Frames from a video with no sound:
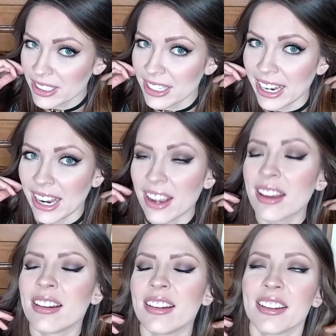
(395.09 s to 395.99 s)
today
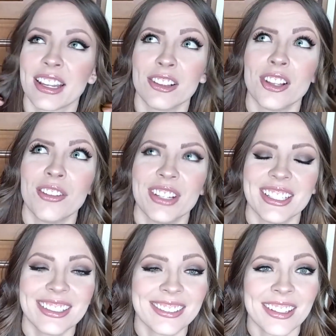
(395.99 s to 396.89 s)
and I love
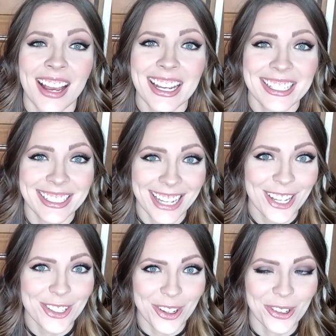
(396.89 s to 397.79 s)
it. I did
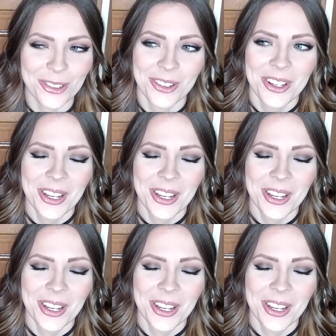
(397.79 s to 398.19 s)
not know